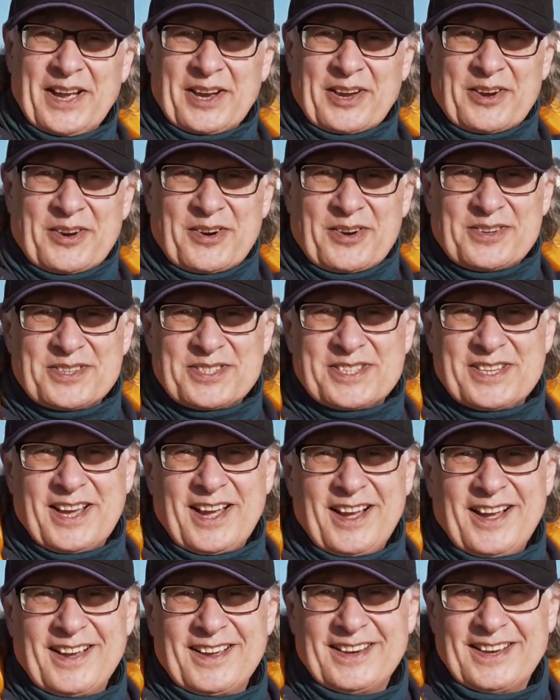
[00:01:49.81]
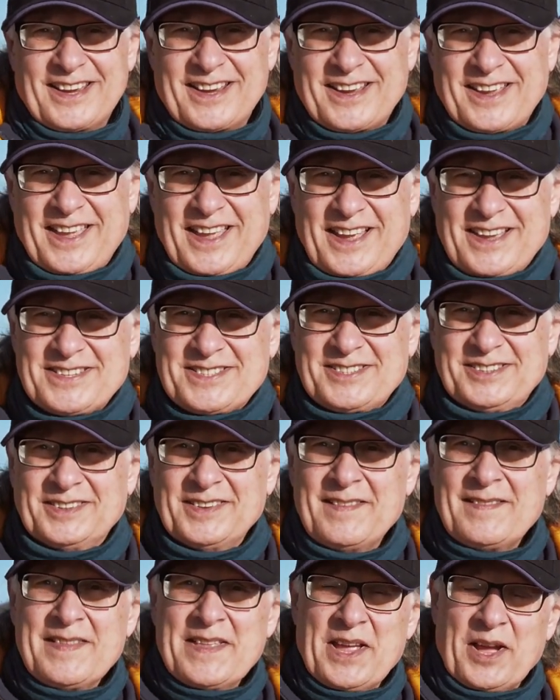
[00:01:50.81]
across to Harlech
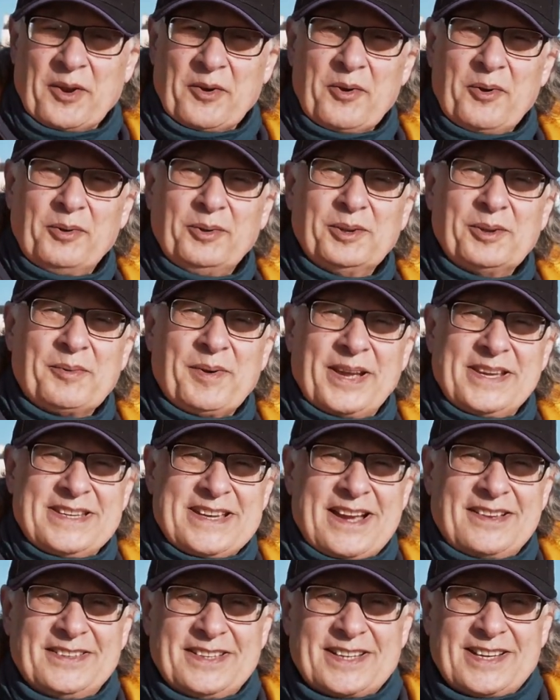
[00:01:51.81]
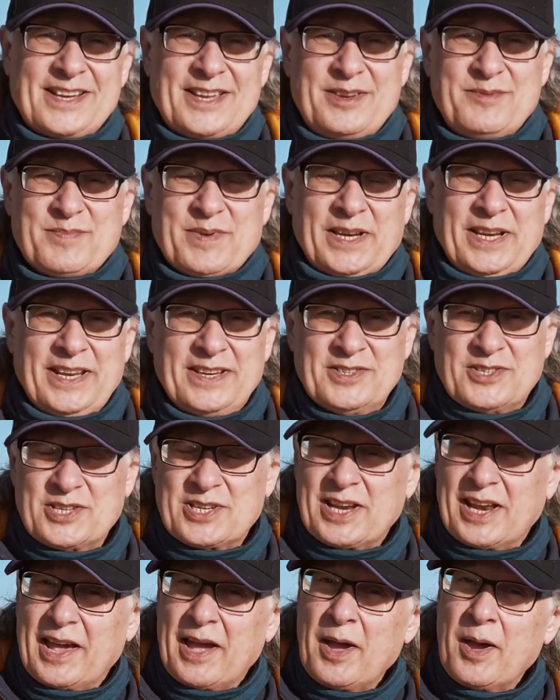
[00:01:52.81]
Castle, and all the way down the Llŷn
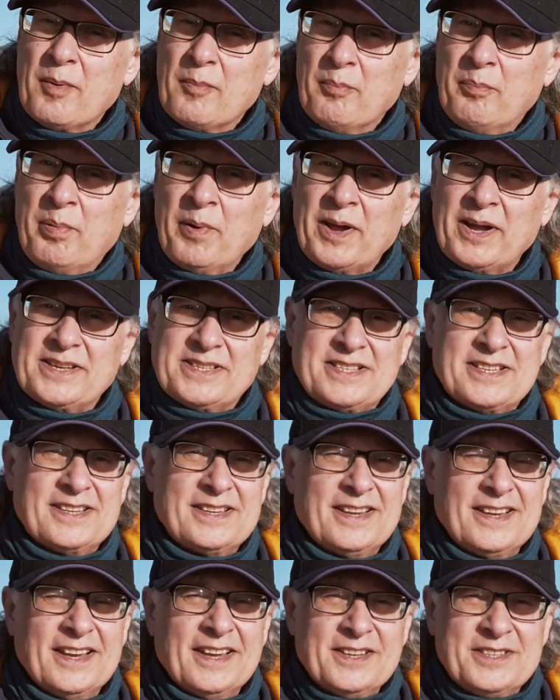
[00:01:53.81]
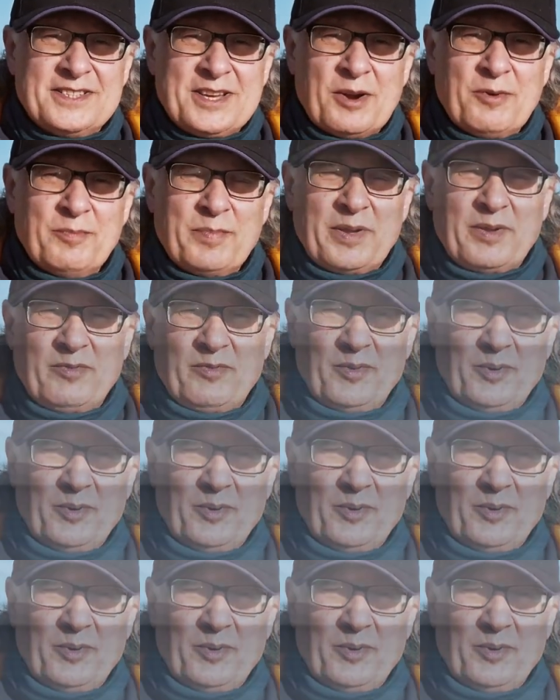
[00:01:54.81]
Peninsula. But don't be